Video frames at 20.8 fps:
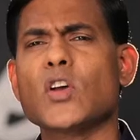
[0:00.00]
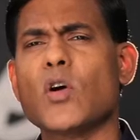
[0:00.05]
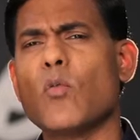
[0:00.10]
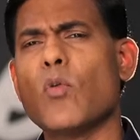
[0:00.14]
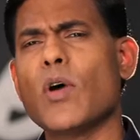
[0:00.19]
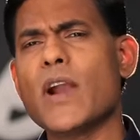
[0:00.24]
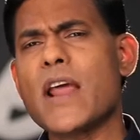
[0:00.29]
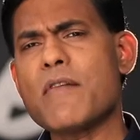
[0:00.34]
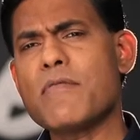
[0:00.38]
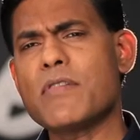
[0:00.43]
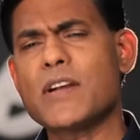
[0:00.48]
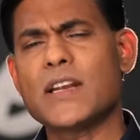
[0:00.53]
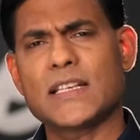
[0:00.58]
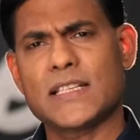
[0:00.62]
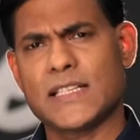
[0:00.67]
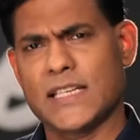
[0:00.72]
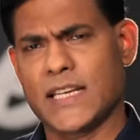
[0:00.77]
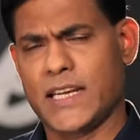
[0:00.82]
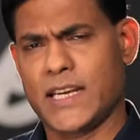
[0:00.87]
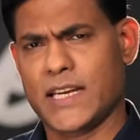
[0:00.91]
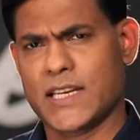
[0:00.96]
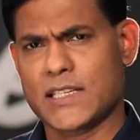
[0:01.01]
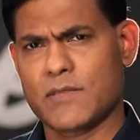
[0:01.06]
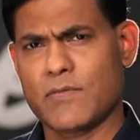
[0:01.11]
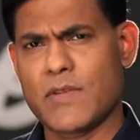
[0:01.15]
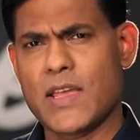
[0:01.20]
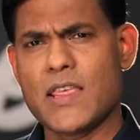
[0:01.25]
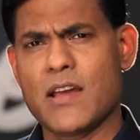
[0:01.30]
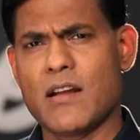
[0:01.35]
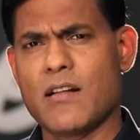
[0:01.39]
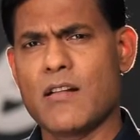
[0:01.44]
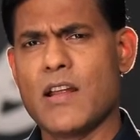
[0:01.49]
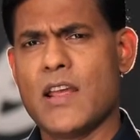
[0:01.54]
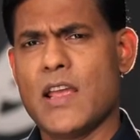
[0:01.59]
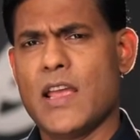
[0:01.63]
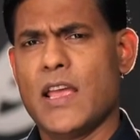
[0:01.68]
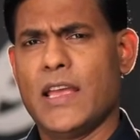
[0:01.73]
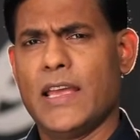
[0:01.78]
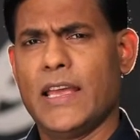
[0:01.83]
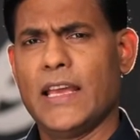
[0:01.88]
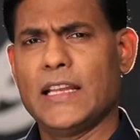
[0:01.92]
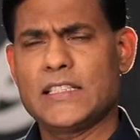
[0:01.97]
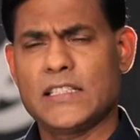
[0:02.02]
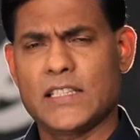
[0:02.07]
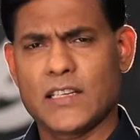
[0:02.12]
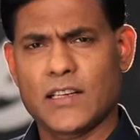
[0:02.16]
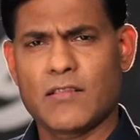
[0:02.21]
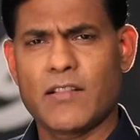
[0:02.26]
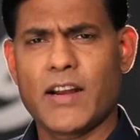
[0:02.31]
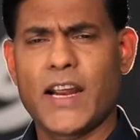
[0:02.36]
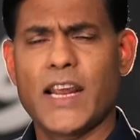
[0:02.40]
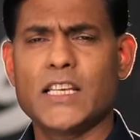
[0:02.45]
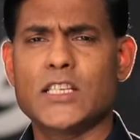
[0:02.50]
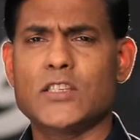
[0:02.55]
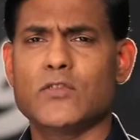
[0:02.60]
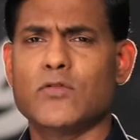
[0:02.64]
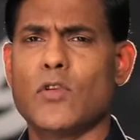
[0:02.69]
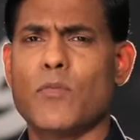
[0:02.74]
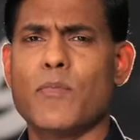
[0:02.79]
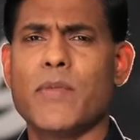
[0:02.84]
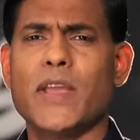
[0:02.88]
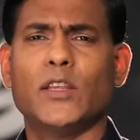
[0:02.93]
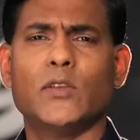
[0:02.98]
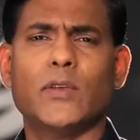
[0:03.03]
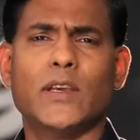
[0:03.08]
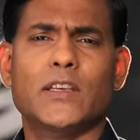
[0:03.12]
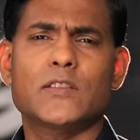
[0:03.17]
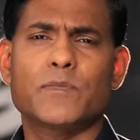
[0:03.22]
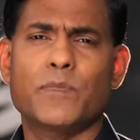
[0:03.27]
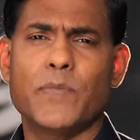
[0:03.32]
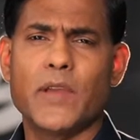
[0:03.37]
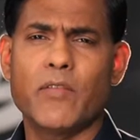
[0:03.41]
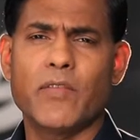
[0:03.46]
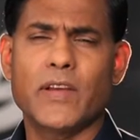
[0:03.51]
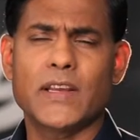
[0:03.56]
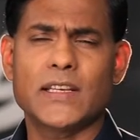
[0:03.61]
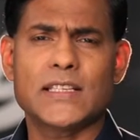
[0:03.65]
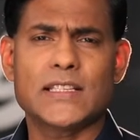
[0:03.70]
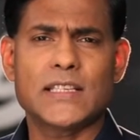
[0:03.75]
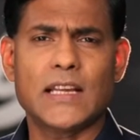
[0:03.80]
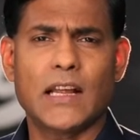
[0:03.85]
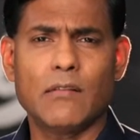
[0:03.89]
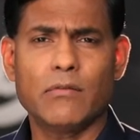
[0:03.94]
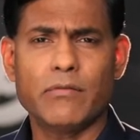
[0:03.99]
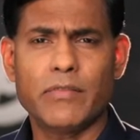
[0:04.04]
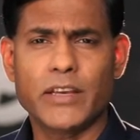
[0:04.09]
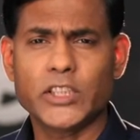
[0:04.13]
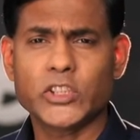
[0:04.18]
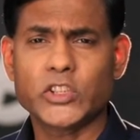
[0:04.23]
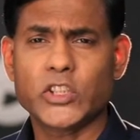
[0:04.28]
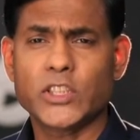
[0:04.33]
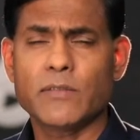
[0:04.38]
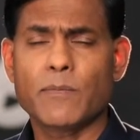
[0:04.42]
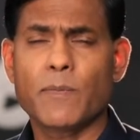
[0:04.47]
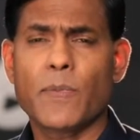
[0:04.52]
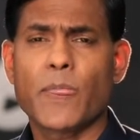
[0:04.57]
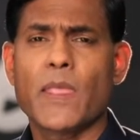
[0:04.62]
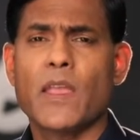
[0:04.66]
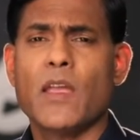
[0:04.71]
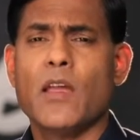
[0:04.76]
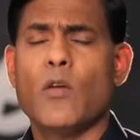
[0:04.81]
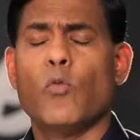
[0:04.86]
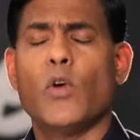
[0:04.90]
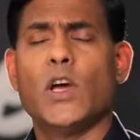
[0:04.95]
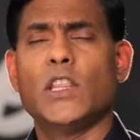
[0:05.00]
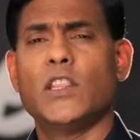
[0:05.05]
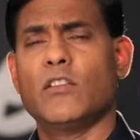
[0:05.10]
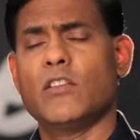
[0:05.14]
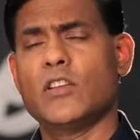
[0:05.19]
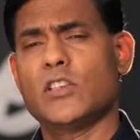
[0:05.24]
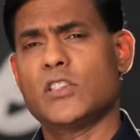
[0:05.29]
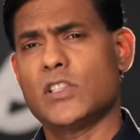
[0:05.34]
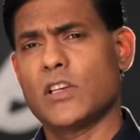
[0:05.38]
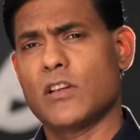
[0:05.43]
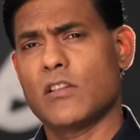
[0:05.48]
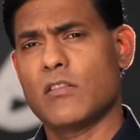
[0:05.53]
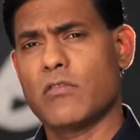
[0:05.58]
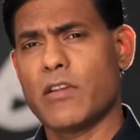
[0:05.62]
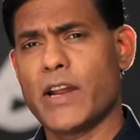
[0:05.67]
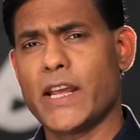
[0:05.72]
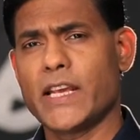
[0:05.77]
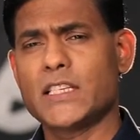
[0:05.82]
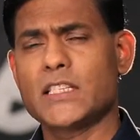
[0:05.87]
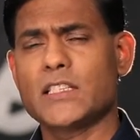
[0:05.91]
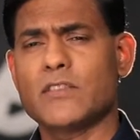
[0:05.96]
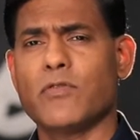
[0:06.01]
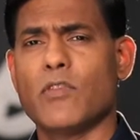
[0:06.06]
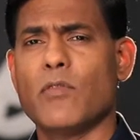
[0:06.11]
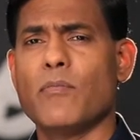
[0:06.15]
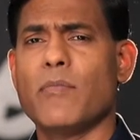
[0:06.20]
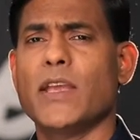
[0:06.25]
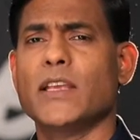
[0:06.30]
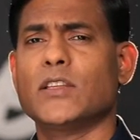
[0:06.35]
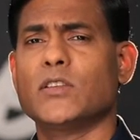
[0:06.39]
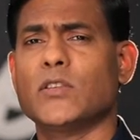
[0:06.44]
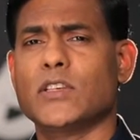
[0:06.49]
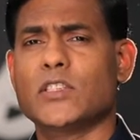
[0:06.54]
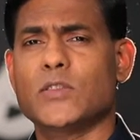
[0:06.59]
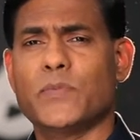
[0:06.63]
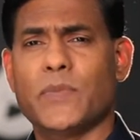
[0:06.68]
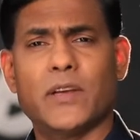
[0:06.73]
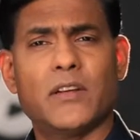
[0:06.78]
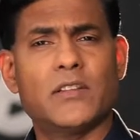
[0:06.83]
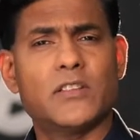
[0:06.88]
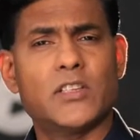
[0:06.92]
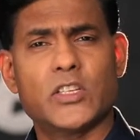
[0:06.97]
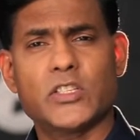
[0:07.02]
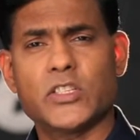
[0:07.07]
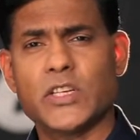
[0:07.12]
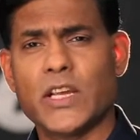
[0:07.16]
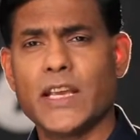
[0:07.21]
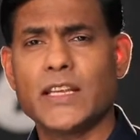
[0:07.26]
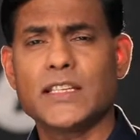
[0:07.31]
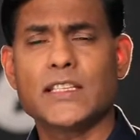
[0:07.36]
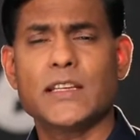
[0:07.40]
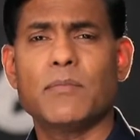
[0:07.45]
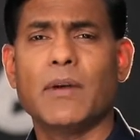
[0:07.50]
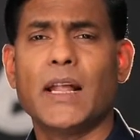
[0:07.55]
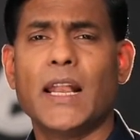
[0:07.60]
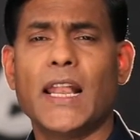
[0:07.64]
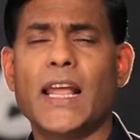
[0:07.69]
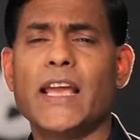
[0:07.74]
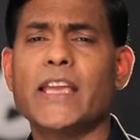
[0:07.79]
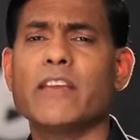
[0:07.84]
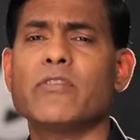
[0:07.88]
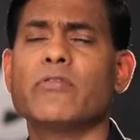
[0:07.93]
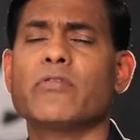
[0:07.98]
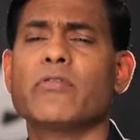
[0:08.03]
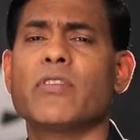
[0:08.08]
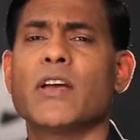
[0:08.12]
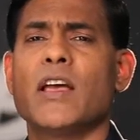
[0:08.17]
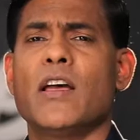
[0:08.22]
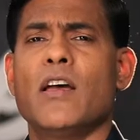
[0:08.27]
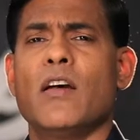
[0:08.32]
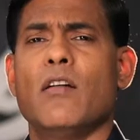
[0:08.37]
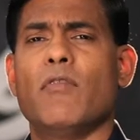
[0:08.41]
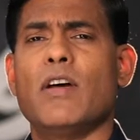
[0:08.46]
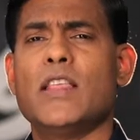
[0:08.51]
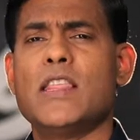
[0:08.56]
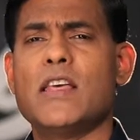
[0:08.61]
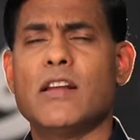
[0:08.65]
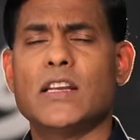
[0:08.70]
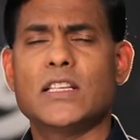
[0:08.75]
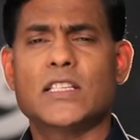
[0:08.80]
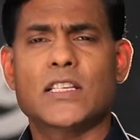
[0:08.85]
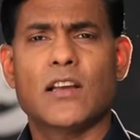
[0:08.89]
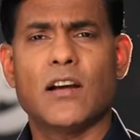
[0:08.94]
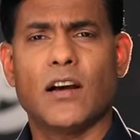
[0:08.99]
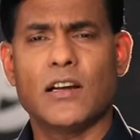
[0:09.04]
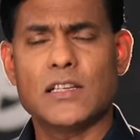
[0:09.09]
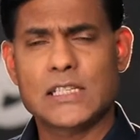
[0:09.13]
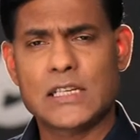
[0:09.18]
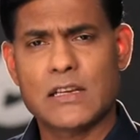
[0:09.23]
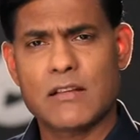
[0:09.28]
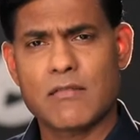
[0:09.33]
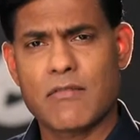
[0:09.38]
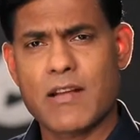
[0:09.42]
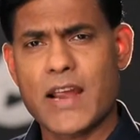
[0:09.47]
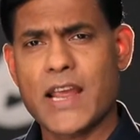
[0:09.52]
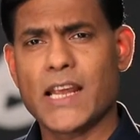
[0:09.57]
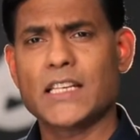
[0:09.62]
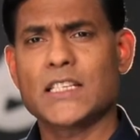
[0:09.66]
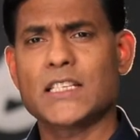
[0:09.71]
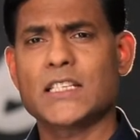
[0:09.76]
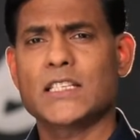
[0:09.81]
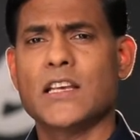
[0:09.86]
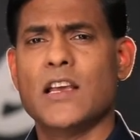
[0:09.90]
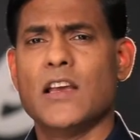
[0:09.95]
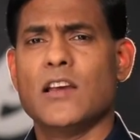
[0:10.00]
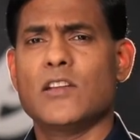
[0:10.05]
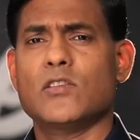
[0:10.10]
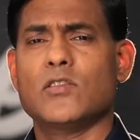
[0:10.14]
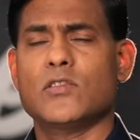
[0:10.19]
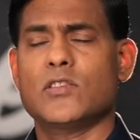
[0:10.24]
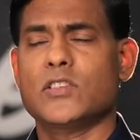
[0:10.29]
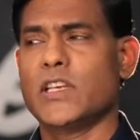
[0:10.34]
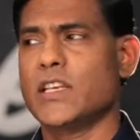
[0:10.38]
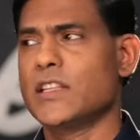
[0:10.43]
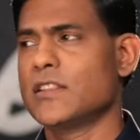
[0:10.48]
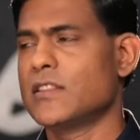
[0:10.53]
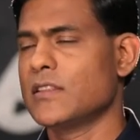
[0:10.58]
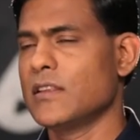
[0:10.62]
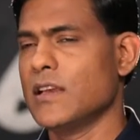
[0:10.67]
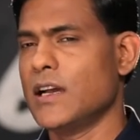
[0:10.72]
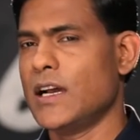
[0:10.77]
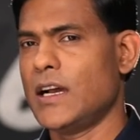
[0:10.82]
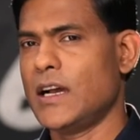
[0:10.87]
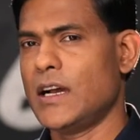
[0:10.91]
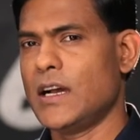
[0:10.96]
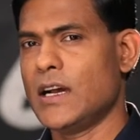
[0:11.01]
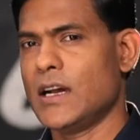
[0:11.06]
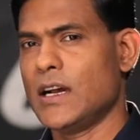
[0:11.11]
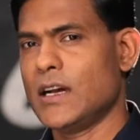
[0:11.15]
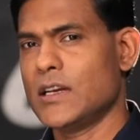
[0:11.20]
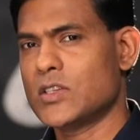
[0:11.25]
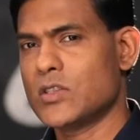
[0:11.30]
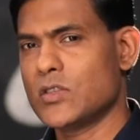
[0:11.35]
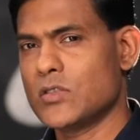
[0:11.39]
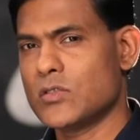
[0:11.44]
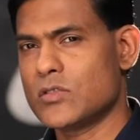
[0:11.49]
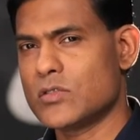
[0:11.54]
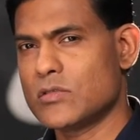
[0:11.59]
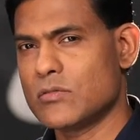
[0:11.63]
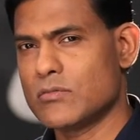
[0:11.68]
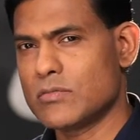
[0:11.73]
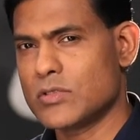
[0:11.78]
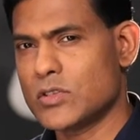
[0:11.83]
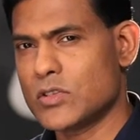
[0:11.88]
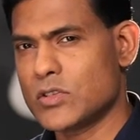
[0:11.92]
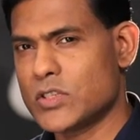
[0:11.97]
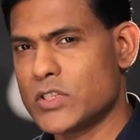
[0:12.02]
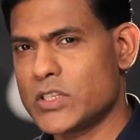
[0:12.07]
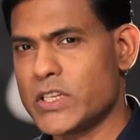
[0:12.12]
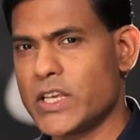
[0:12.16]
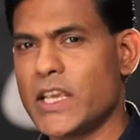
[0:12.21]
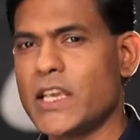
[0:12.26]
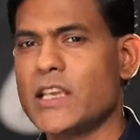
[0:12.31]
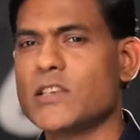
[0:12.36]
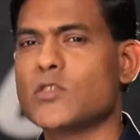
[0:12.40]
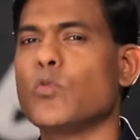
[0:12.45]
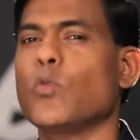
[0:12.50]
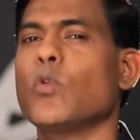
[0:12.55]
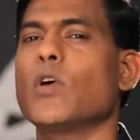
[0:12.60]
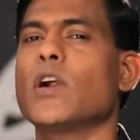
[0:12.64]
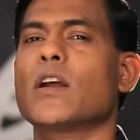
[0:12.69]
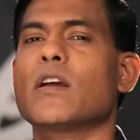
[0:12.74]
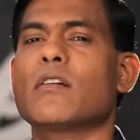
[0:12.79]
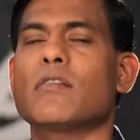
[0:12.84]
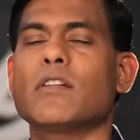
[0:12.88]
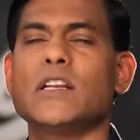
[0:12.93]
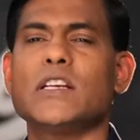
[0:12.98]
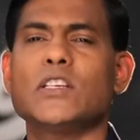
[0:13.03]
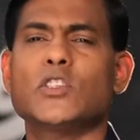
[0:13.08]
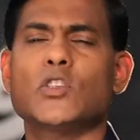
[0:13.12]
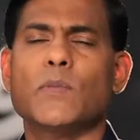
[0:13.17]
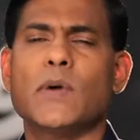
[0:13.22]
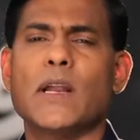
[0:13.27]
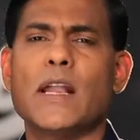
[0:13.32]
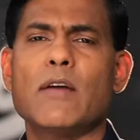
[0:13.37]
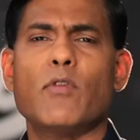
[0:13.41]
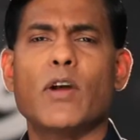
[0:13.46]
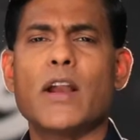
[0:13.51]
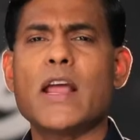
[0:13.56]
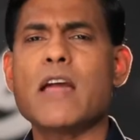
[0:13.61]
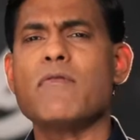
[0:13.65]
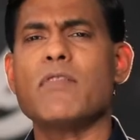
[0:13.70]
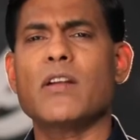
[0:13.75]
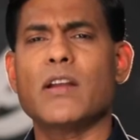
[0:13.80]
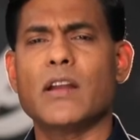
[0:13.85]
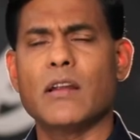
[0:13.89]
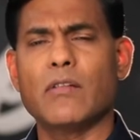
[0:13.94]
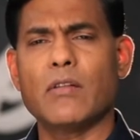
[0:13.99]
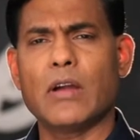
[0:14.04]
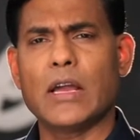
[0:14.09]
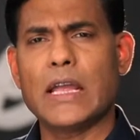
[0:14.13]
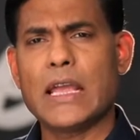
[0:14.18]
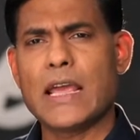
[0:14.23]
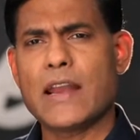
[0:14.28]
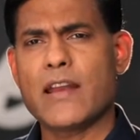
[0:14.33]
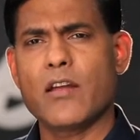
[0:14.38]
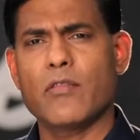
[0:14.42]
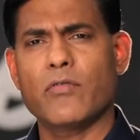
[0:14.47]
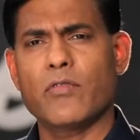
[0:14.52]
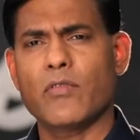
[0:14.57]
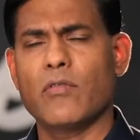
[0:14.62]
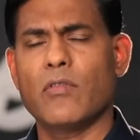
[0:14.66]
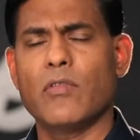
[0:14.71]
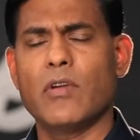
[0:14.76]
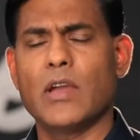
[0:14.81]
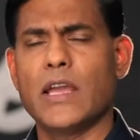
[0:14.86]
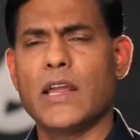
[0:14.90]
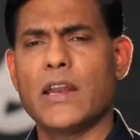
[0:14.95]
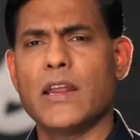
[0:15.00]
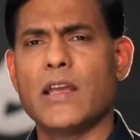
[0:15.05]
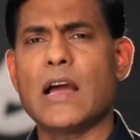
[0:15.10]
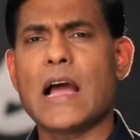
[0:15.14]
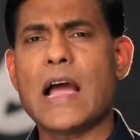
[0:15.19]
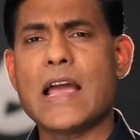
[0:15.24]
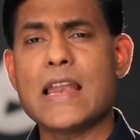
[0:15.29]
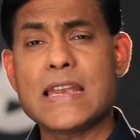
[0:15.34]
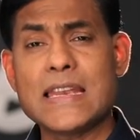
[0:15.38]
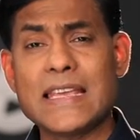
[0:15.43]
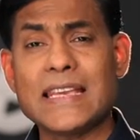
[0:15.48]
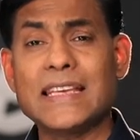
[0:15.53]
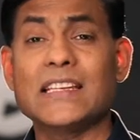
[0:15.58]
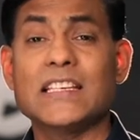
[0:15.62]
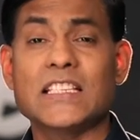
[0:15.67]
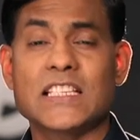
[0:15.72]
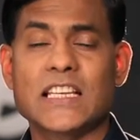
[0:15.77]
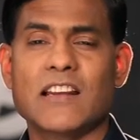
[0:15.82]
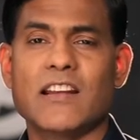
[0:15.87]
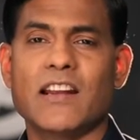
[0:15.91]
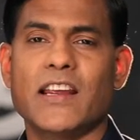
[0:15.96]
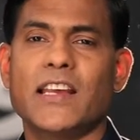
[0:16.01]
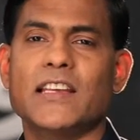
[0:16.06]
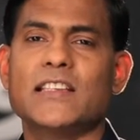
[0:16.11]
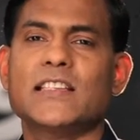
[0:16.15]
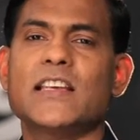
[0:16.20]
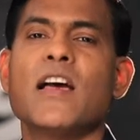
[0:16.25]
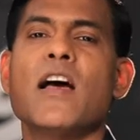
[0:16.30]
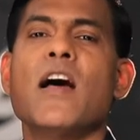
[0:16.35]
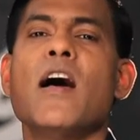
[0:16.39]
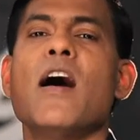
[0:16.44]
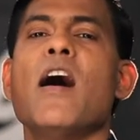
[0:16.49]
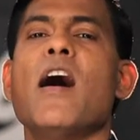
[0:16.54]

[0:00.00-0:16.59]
So, whatever it takes, whether it's the grace for me to experience salvation, whether it's the grace for me to experience a change in my life, whether it's God's grace to see, uh, to, to see His work released through my life, whatever area, of, area I need His grace,